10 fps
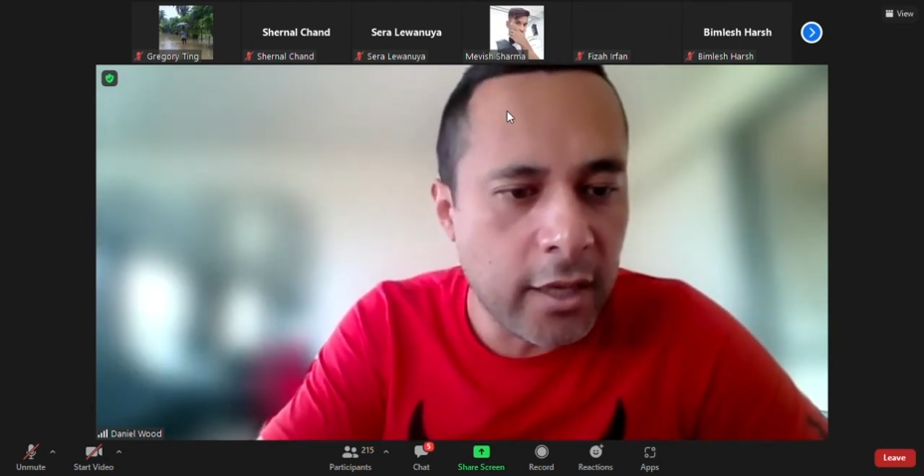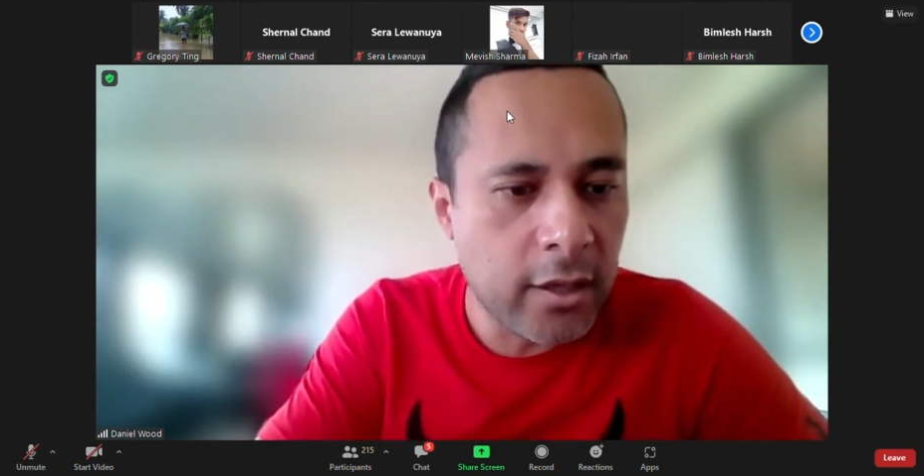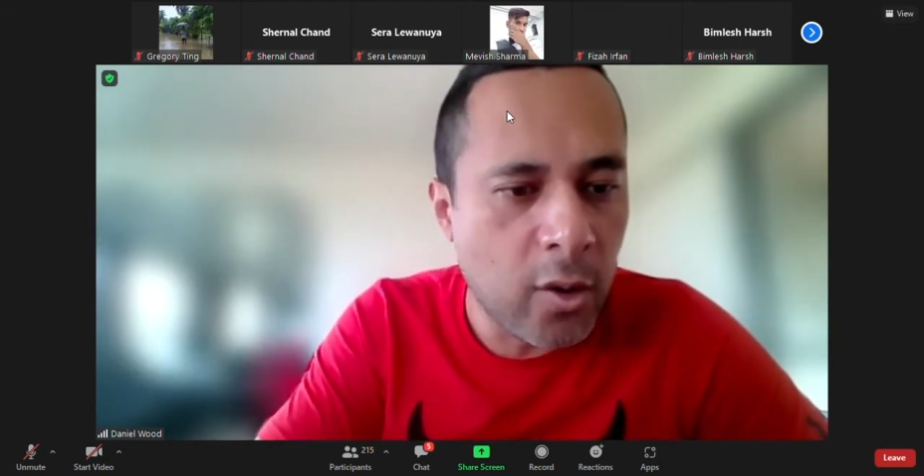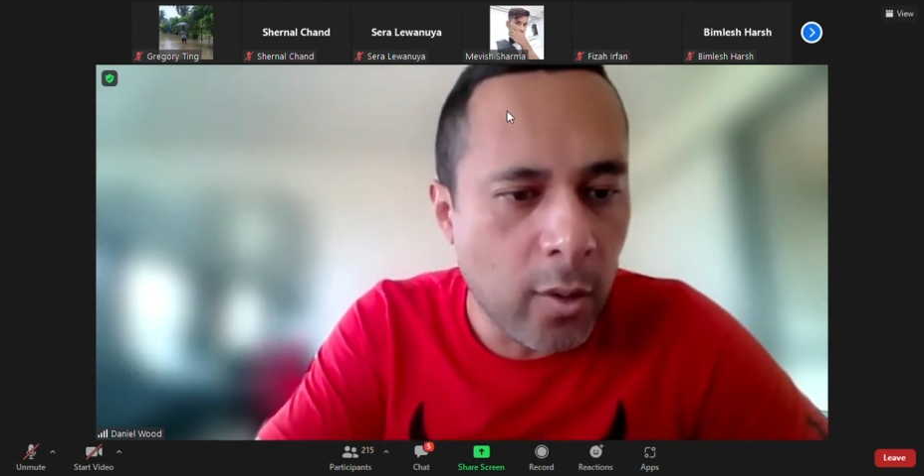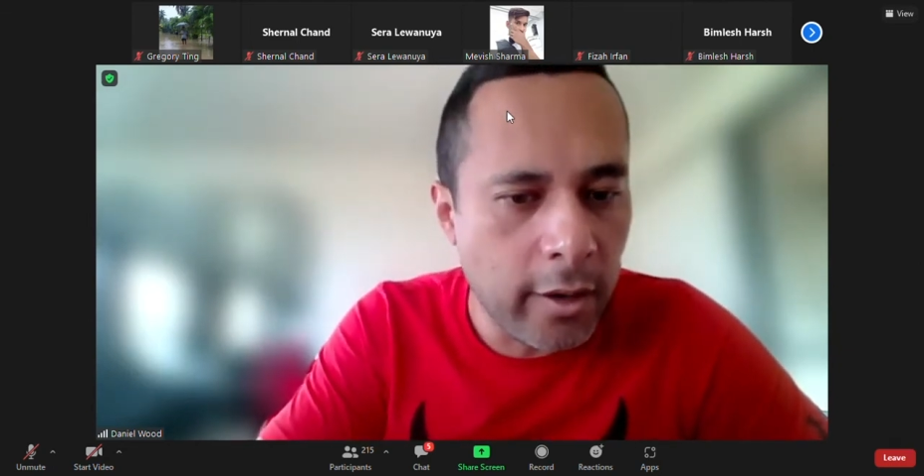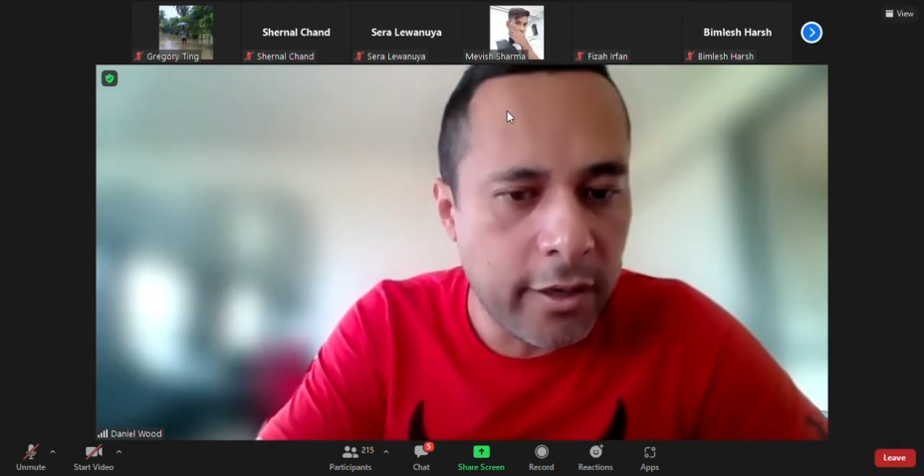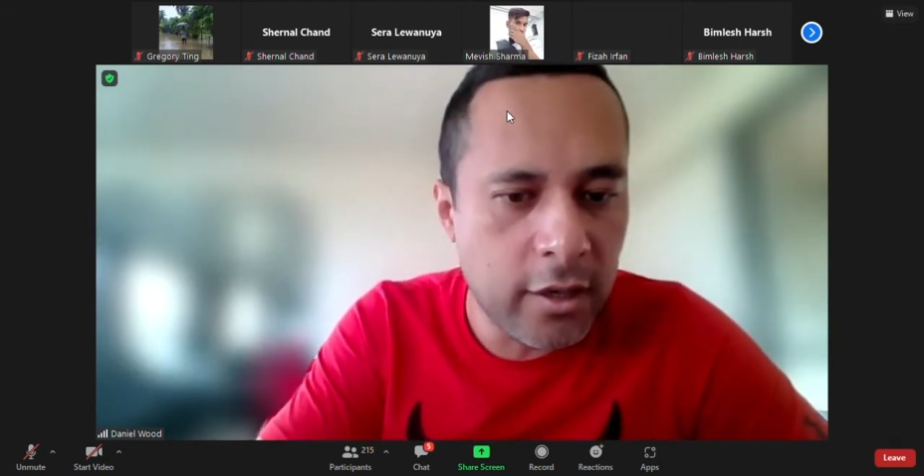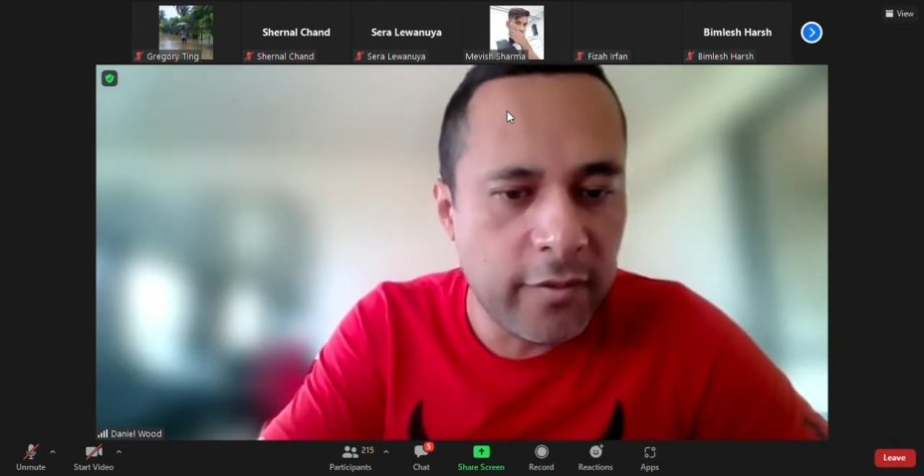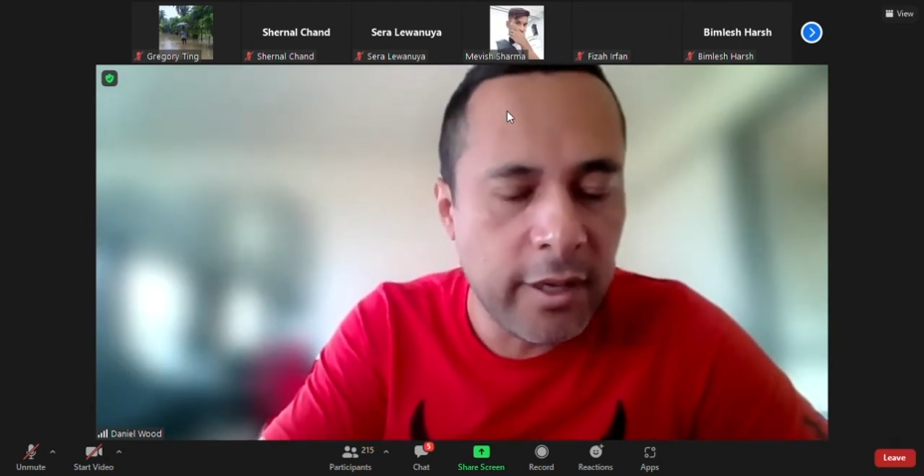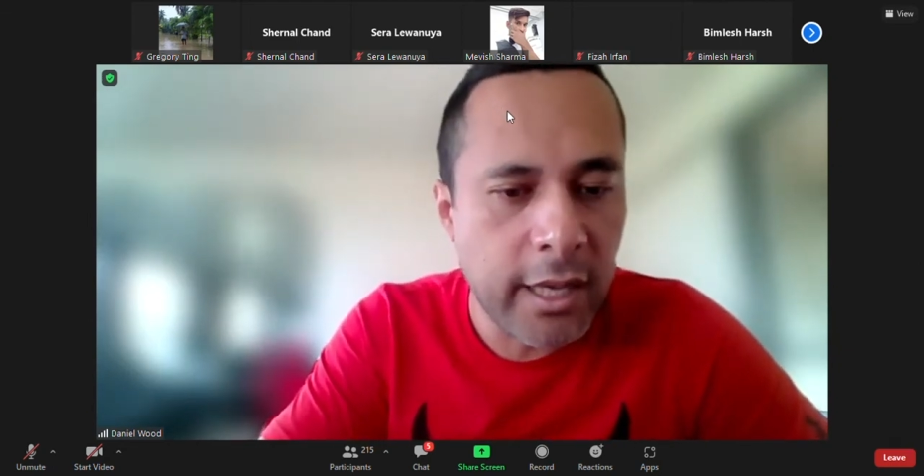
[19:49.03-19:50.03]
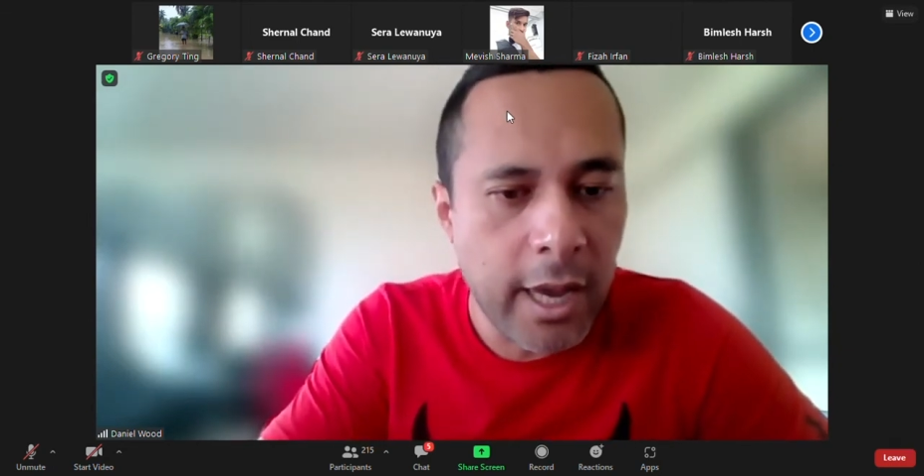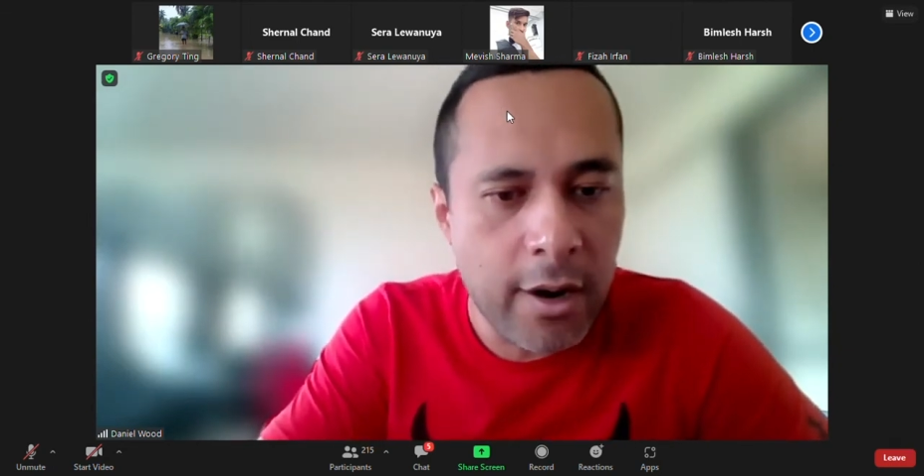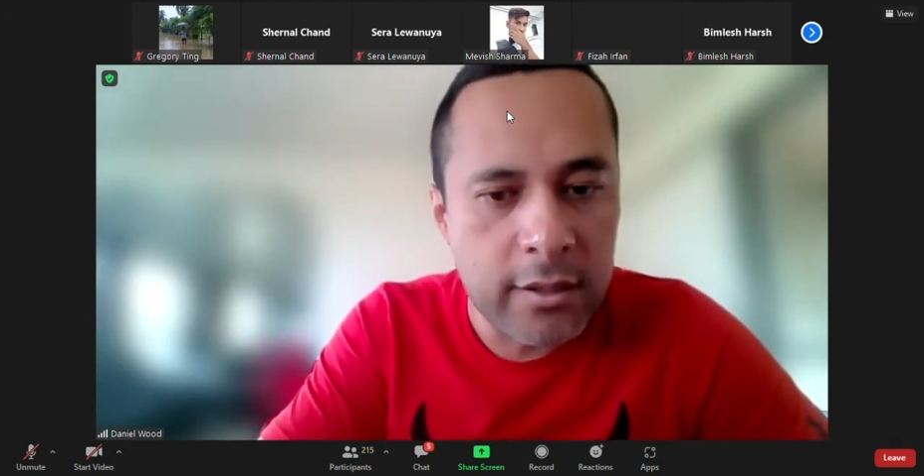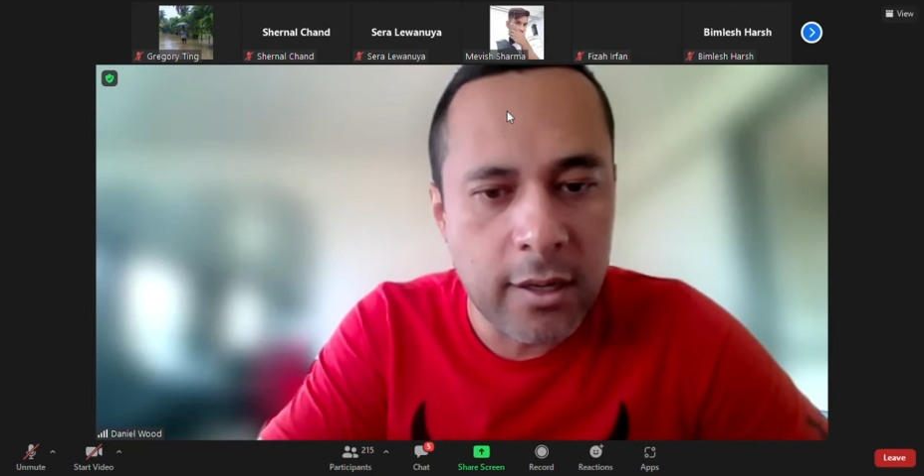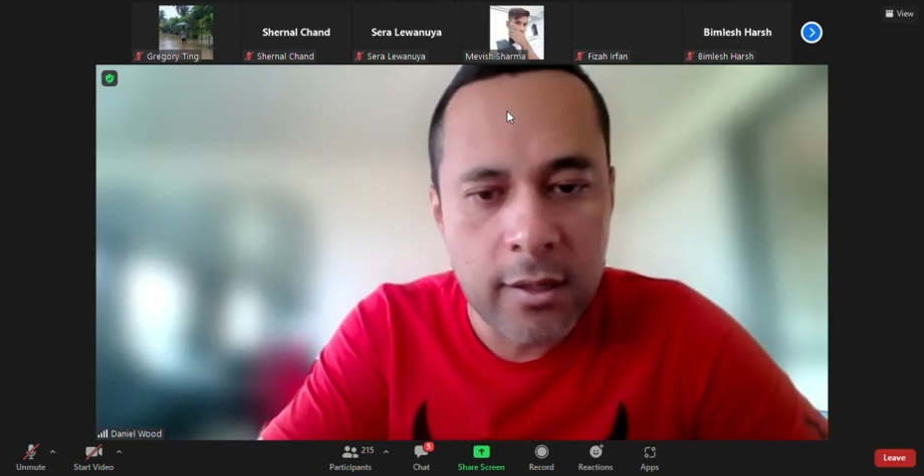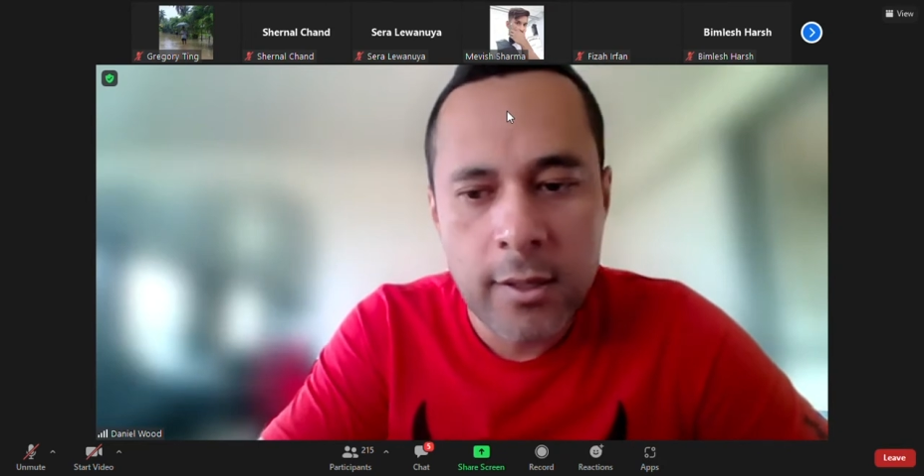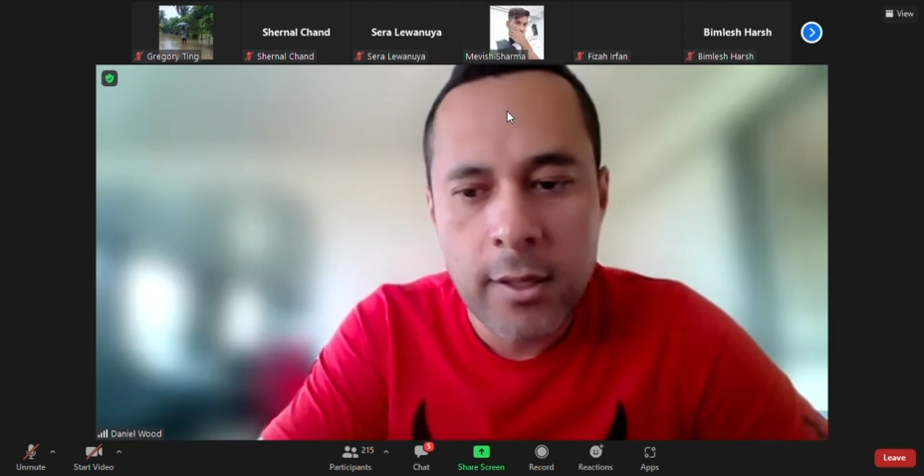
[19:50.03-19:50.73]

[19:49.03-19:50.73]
out the quality of their character.